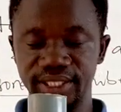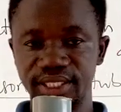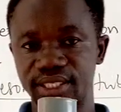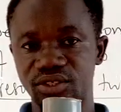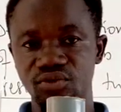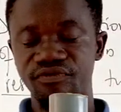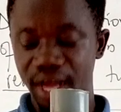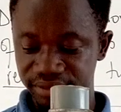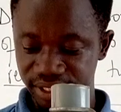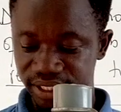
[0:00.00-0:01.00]
This is
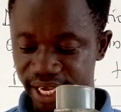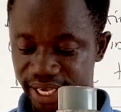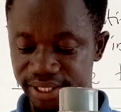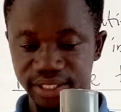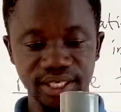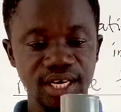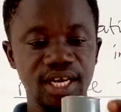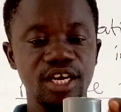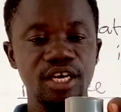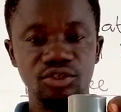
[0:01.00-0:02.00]
256 hertz.
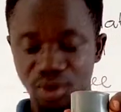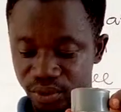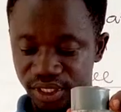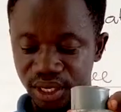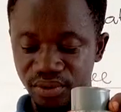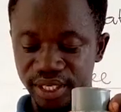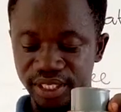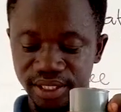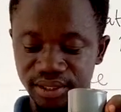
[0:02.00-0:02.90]
So I'll sound it.